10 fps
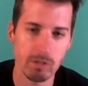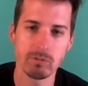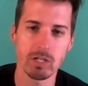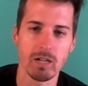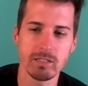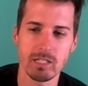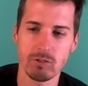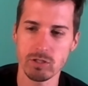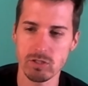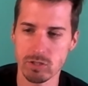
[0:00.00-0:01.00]
own content
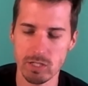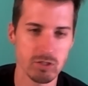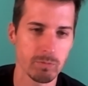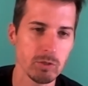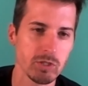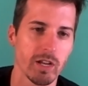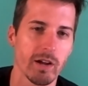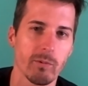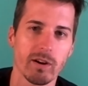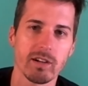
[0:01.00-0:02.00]
distribution
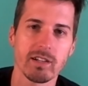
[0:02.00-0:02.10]
network?